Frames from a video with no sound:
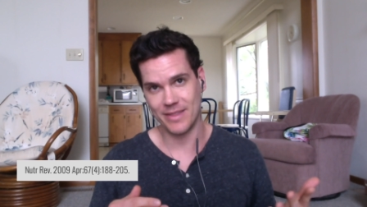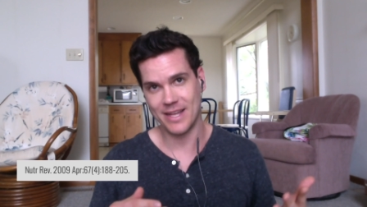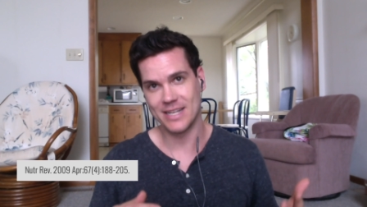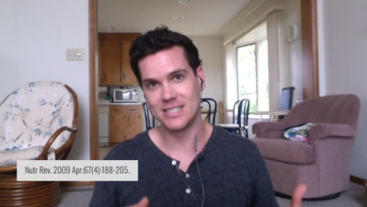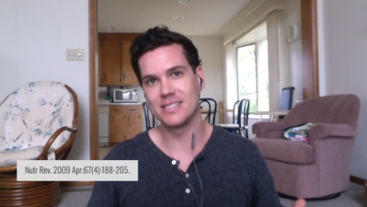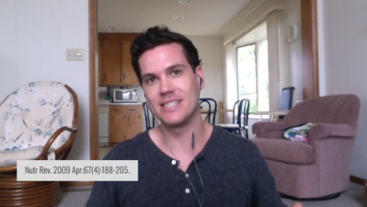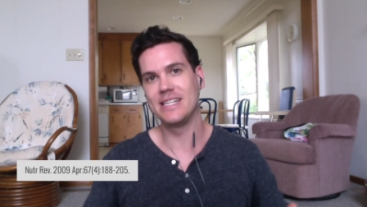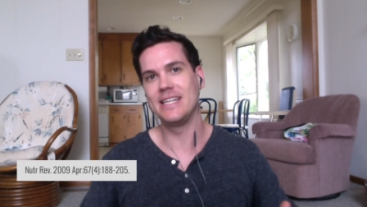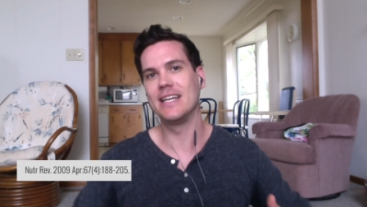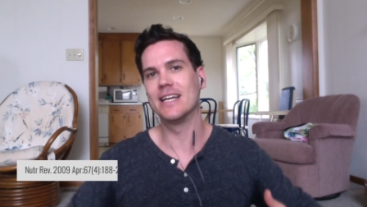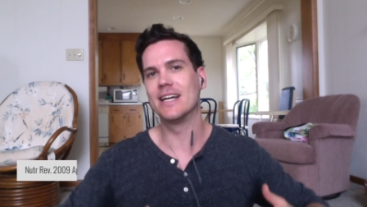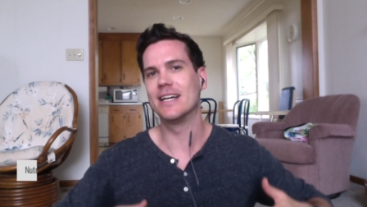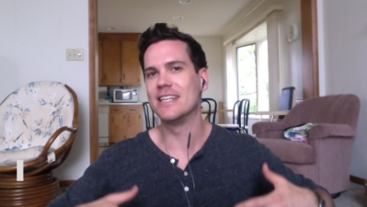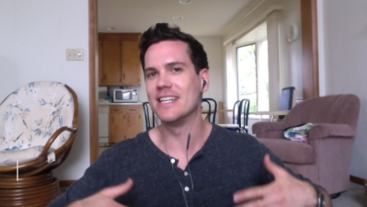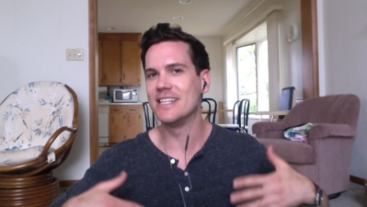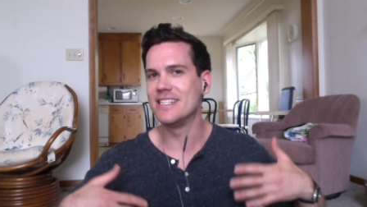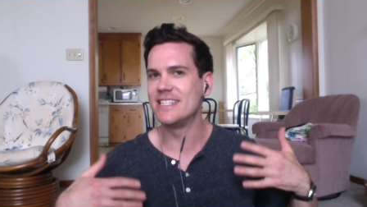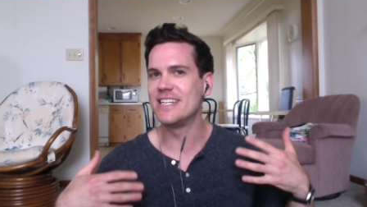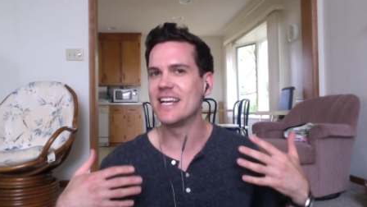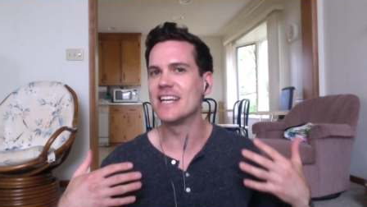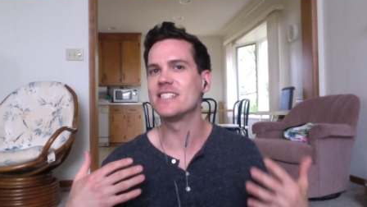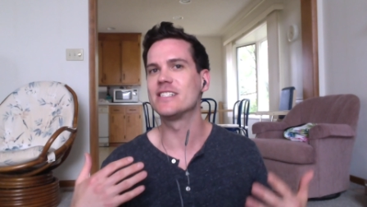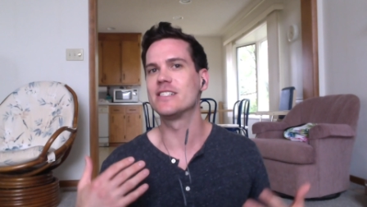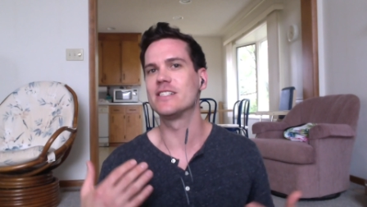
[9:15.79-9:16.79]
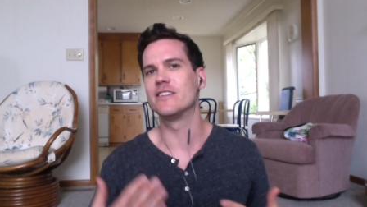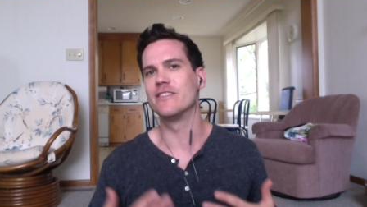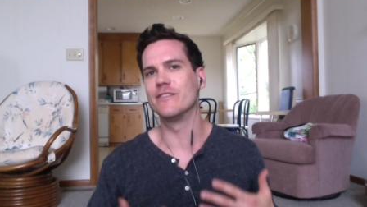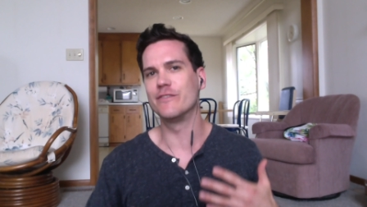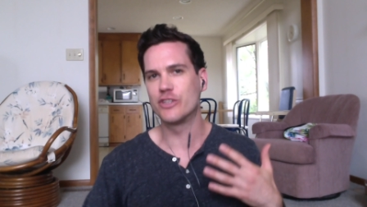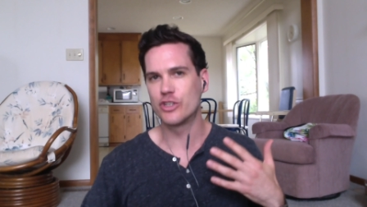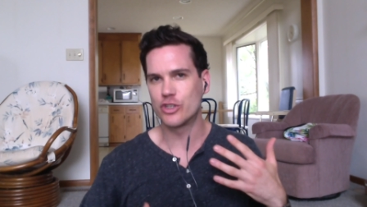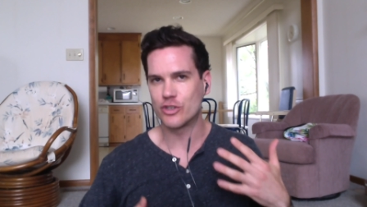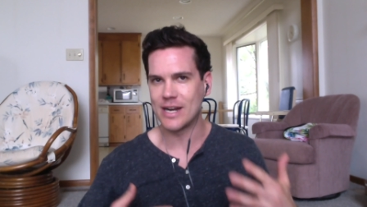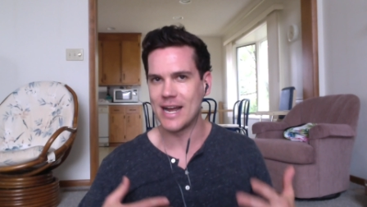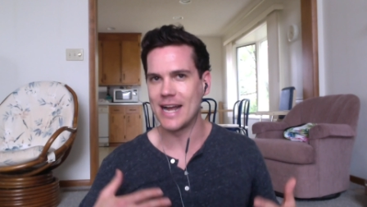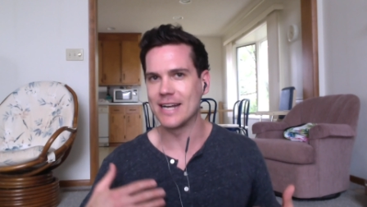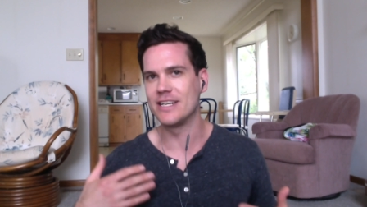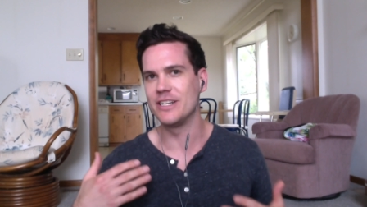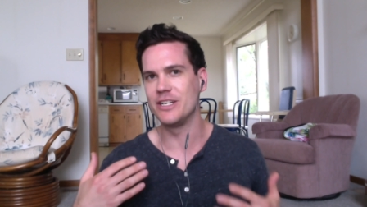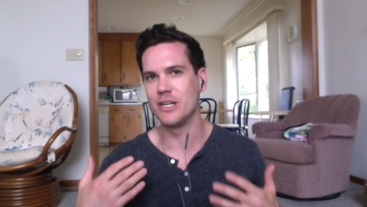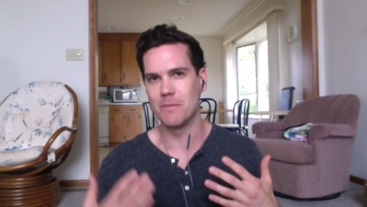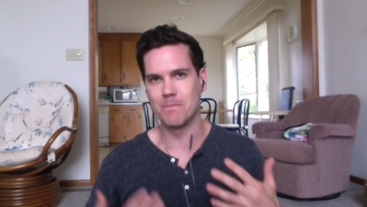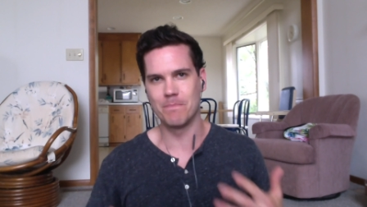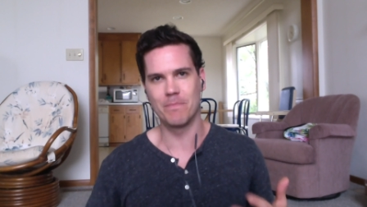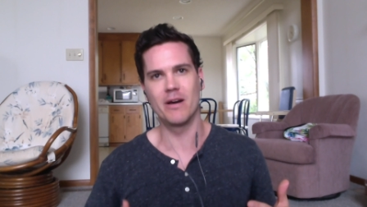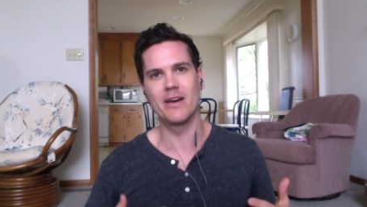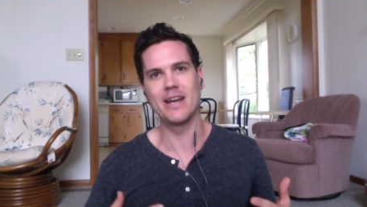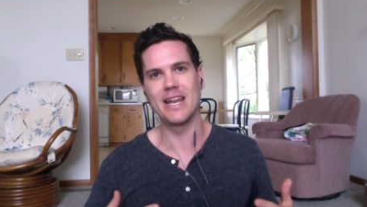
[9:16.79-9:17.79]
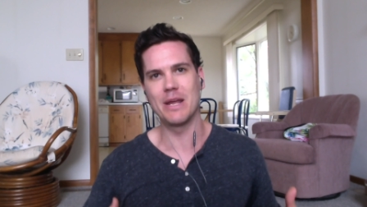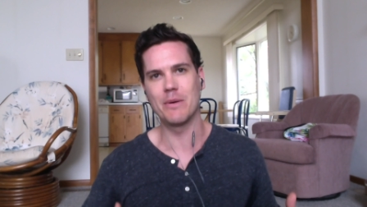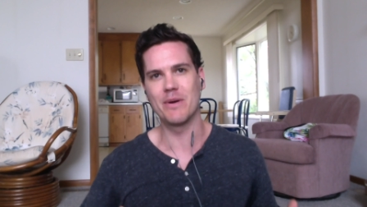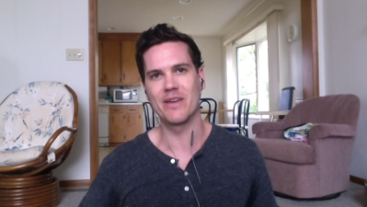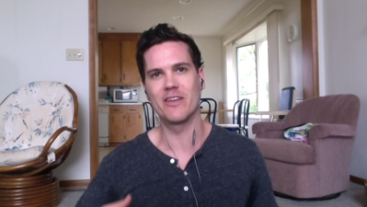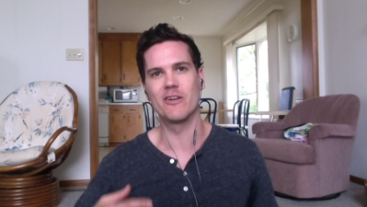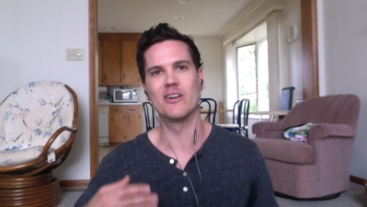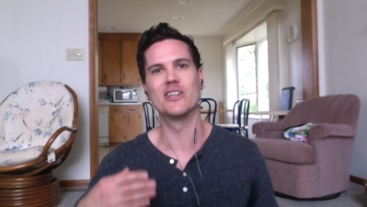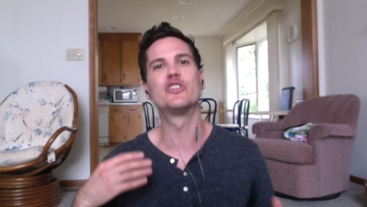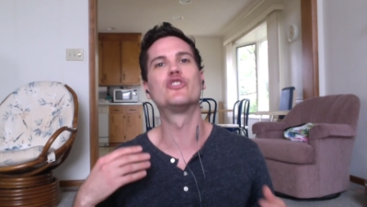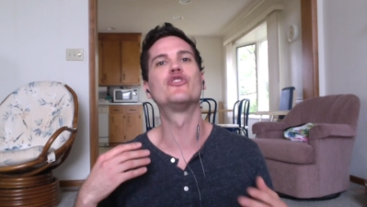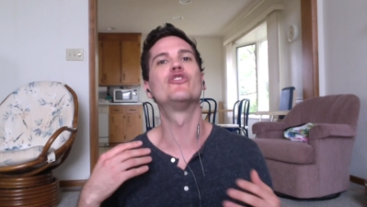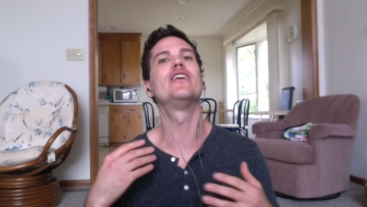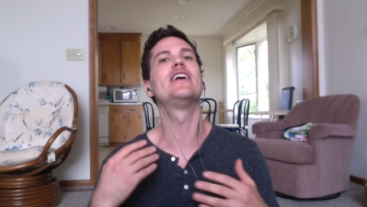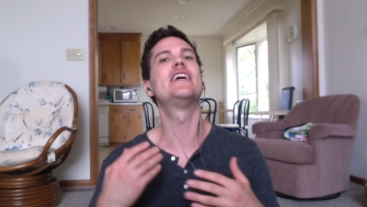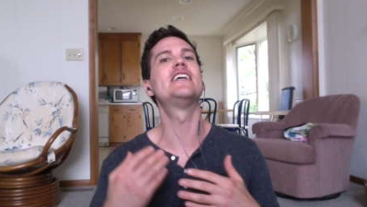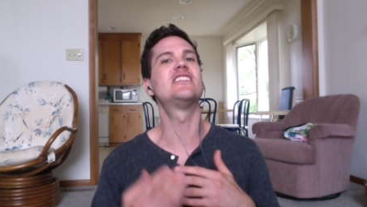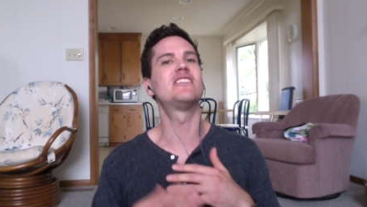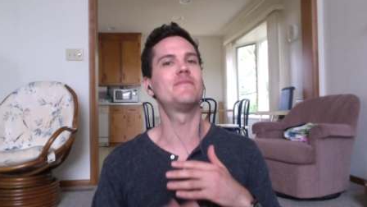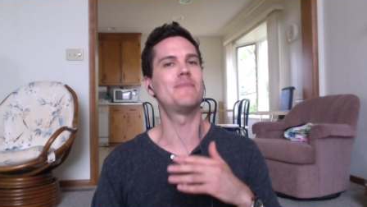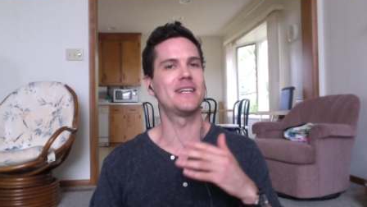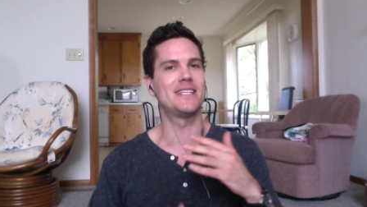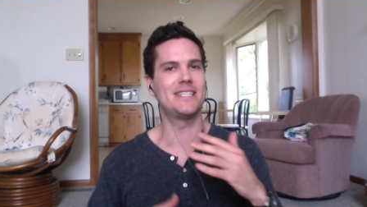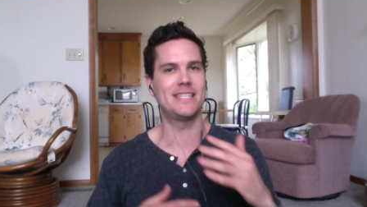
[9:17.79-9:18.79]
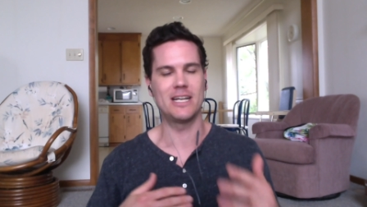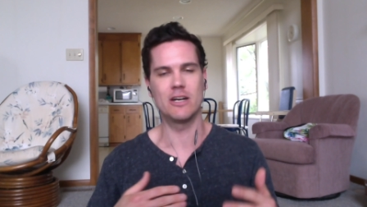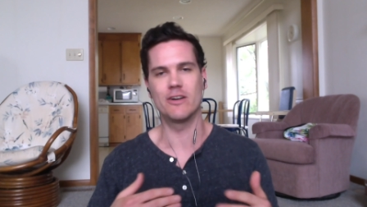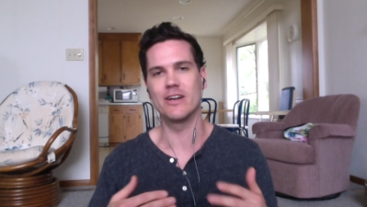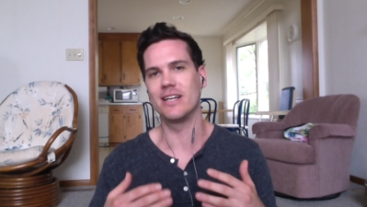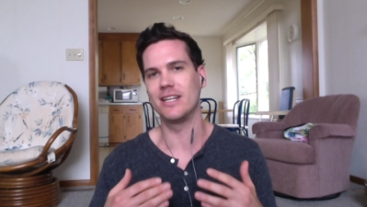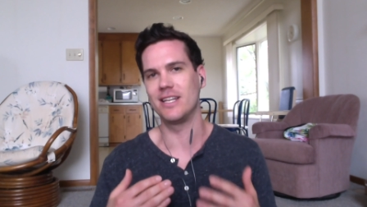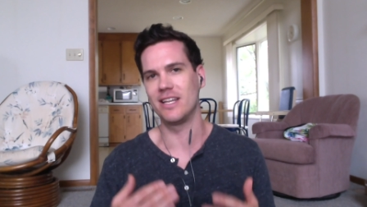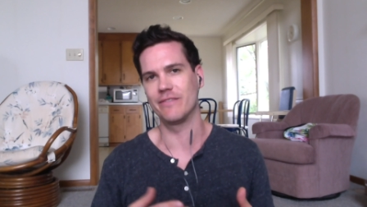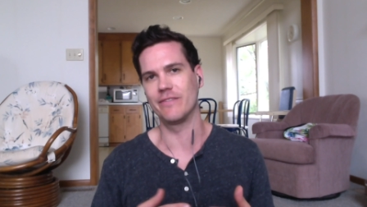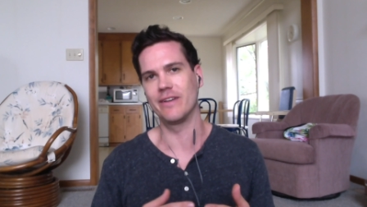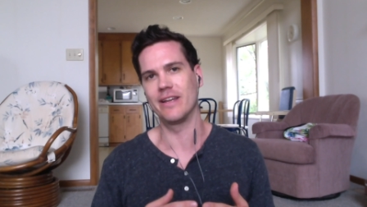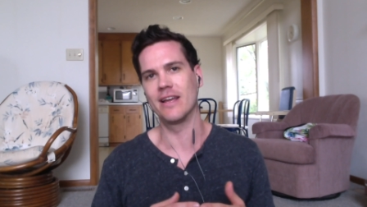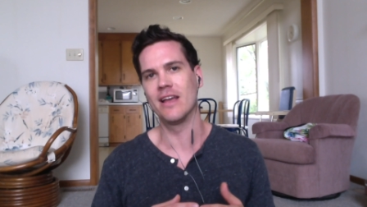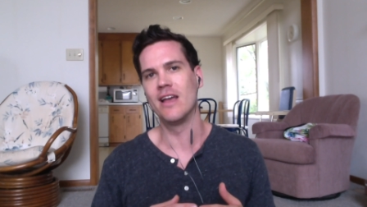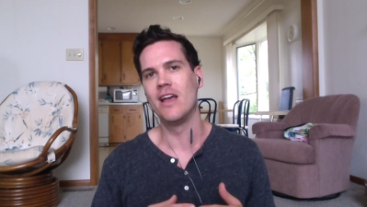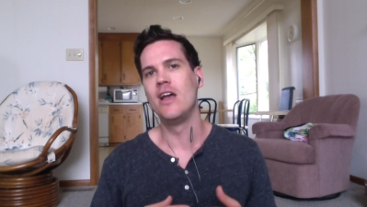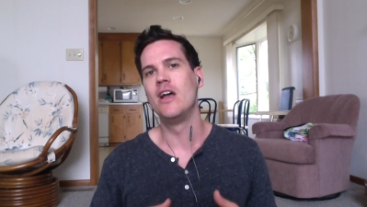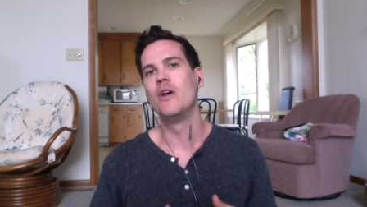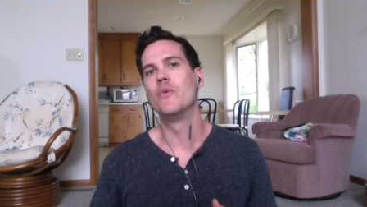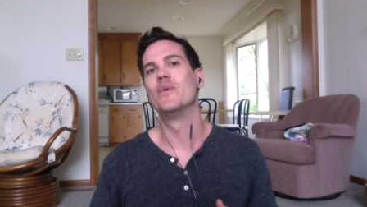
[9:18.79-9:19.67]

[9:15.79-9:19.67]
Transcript: That's the uh, digestive tract in your body where there are trillions of bacteria living,